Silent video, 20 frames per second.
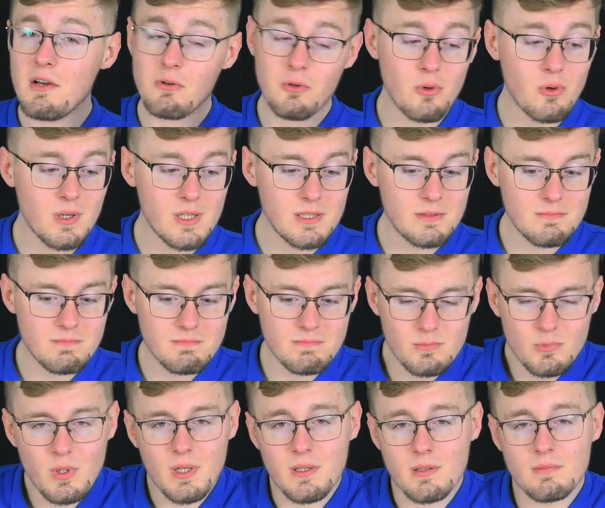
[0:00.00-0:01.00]
Or,
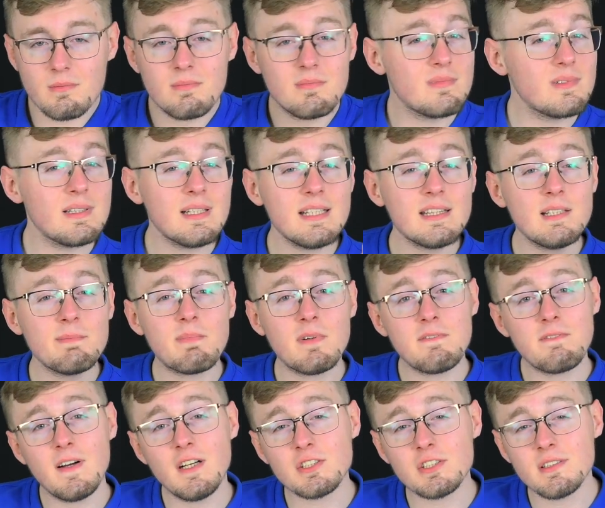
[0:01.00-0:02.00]
well, let the
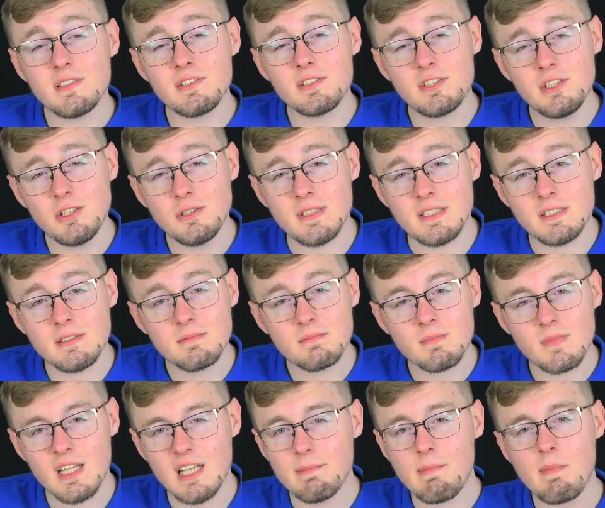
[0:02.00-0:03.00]
professionals do it.
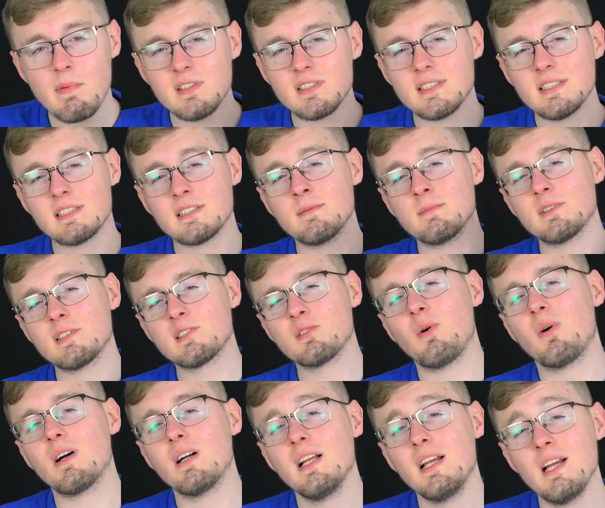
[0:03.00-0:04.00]
In the PIPL Systems
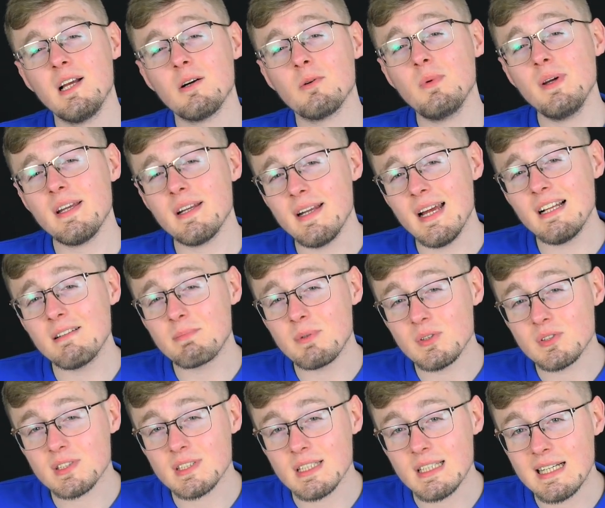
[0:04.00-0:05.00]
store, we can help
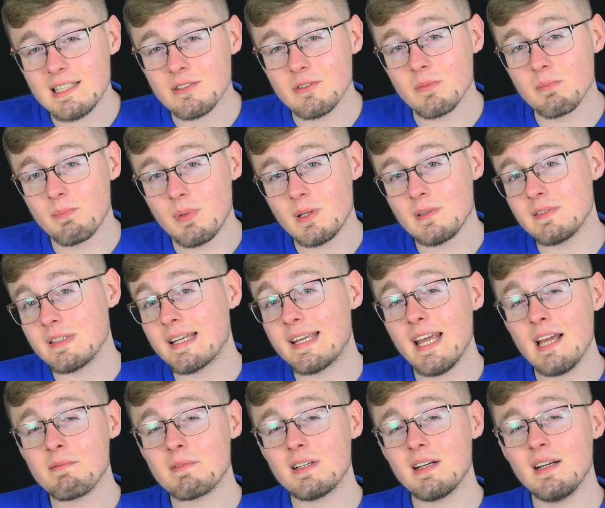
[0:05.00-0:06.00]
you select your perfect
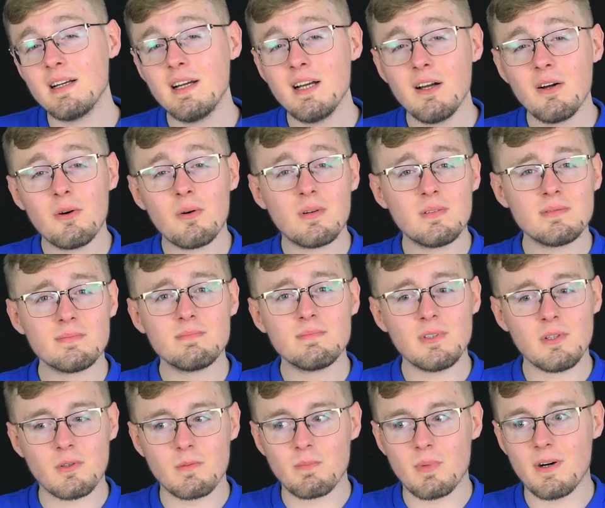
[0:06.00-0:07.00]
camera or
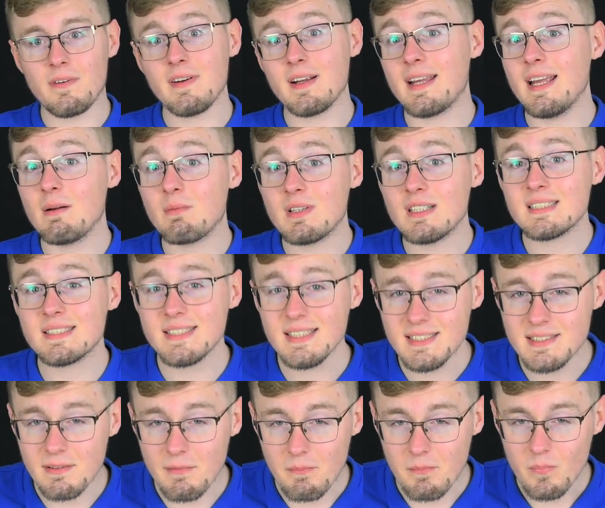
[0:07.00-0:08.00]
your perfect camera
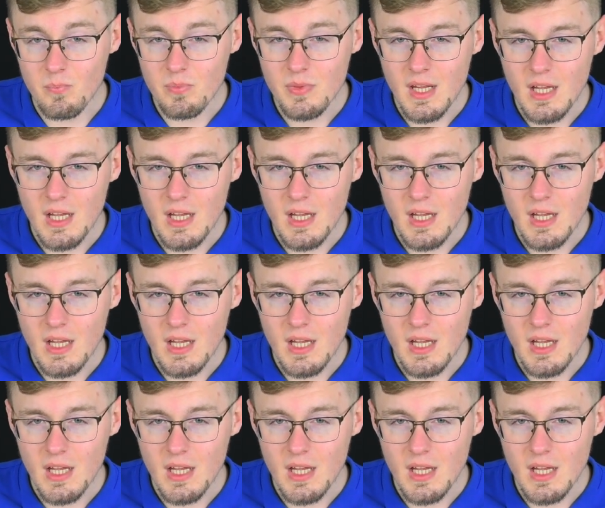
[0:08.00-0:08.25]
system.